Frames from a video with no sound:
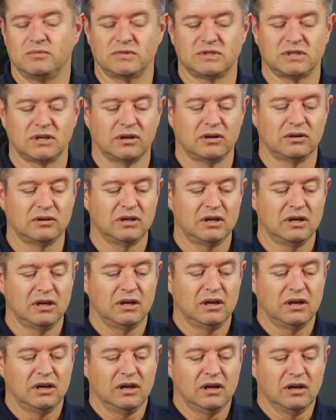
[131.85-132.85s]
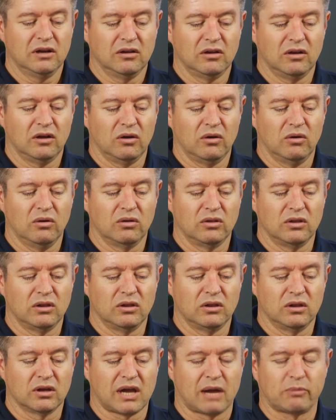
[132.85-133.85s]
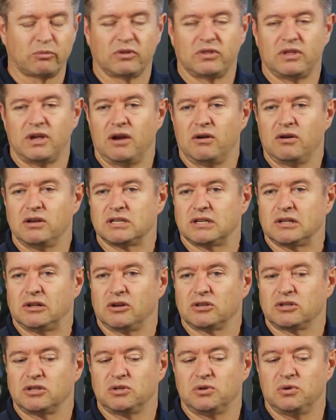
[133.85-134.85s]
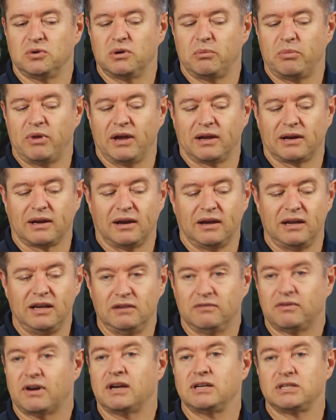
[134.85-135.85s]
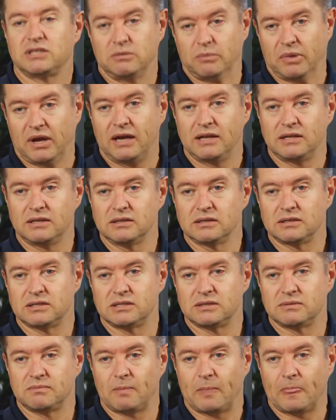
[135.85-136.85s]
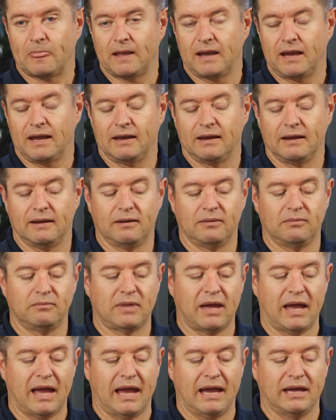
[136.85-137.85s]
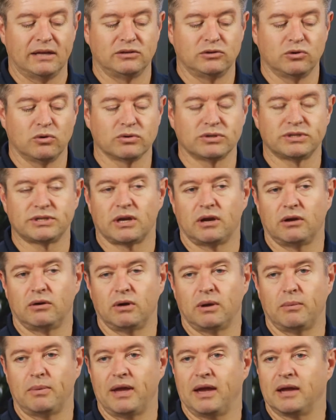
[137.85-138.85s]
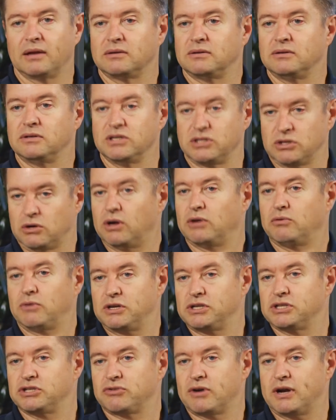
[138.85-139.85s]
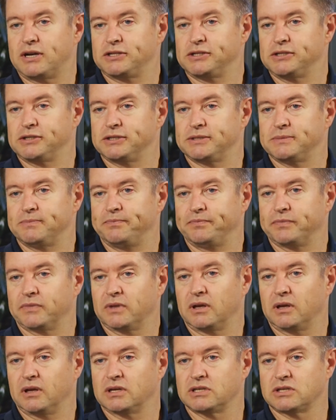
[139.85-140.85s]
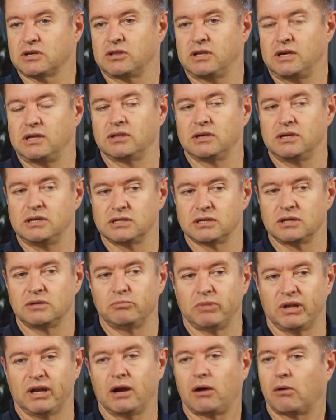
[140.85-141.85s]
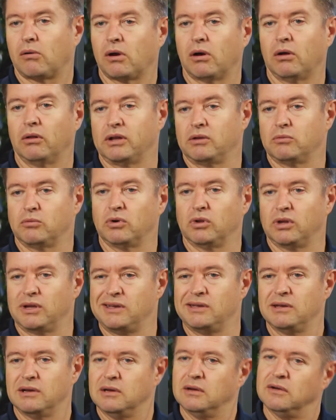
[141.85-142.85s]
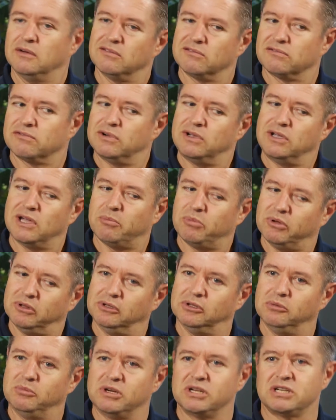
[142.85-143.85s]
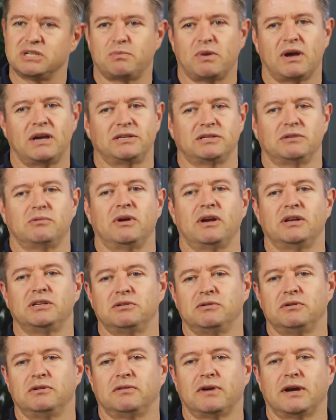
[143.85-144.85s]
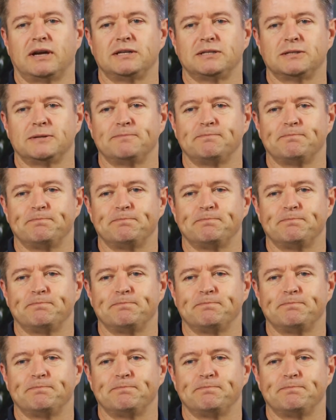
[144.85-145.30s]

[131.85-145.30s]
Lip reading: So a couple of areas I'd like to talk about are innovation patents and also about design registrations, because I think these can play a role in really freeing up a little bit of space around your innovation.